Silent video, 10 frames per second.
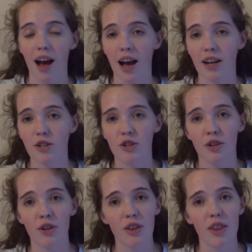I
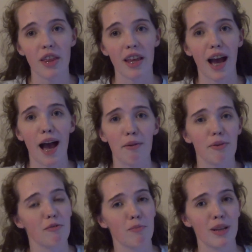don't think I
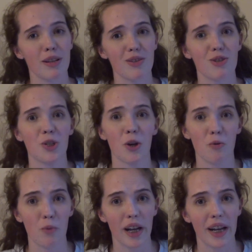would have been so
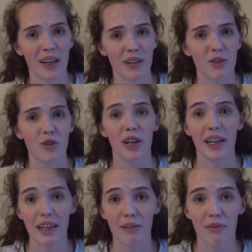willing to
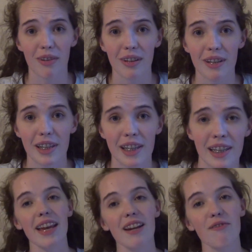leave.
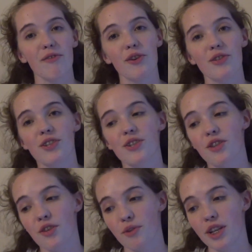Then verses
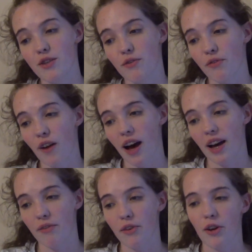3 to
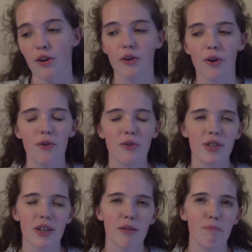5
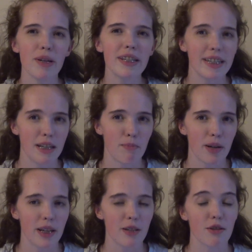goes a bit deeper
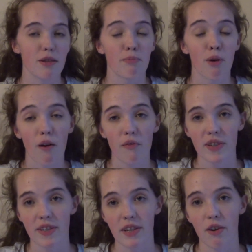into the
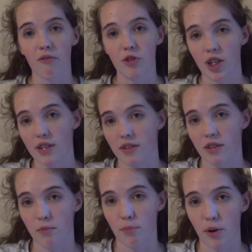prophecy of
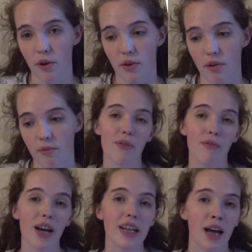Jesus' birth. We
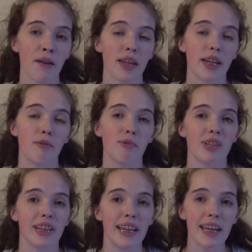find out that he will
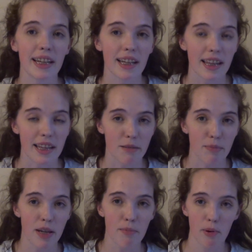lead these
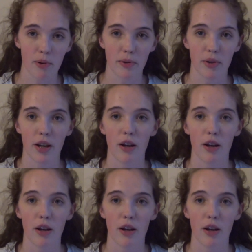people